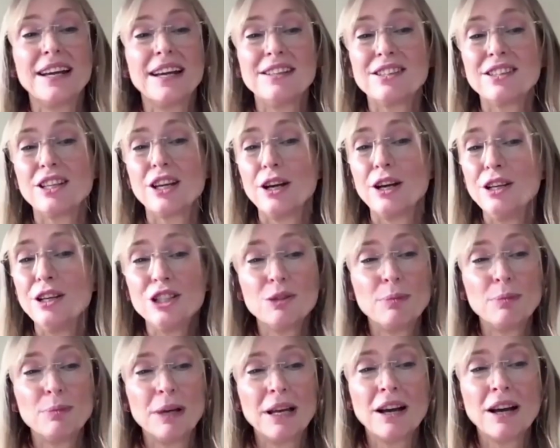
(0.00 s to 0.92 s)
is going
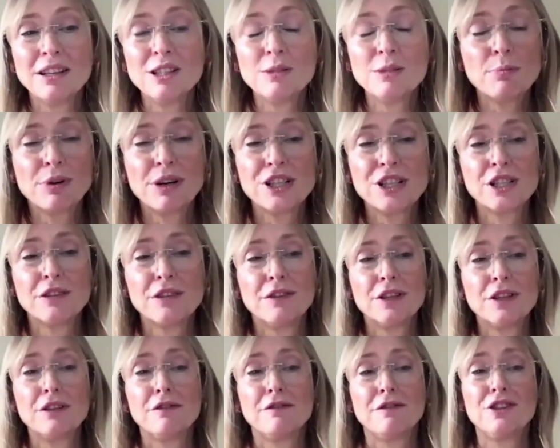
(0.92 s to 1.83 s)
to be under pressure
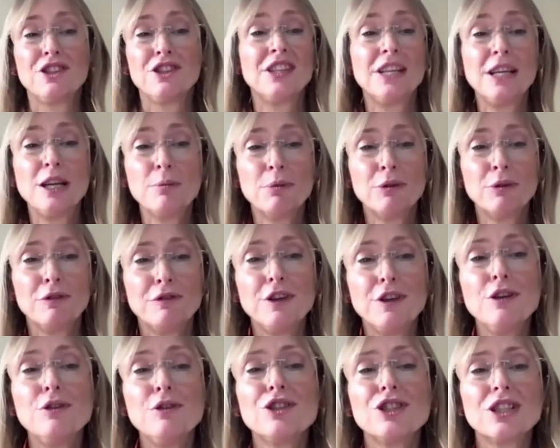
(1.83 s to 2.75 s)
for the foreseeable
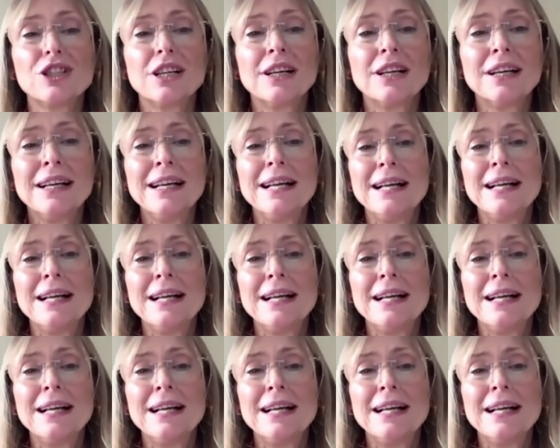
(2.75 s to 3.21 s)
future.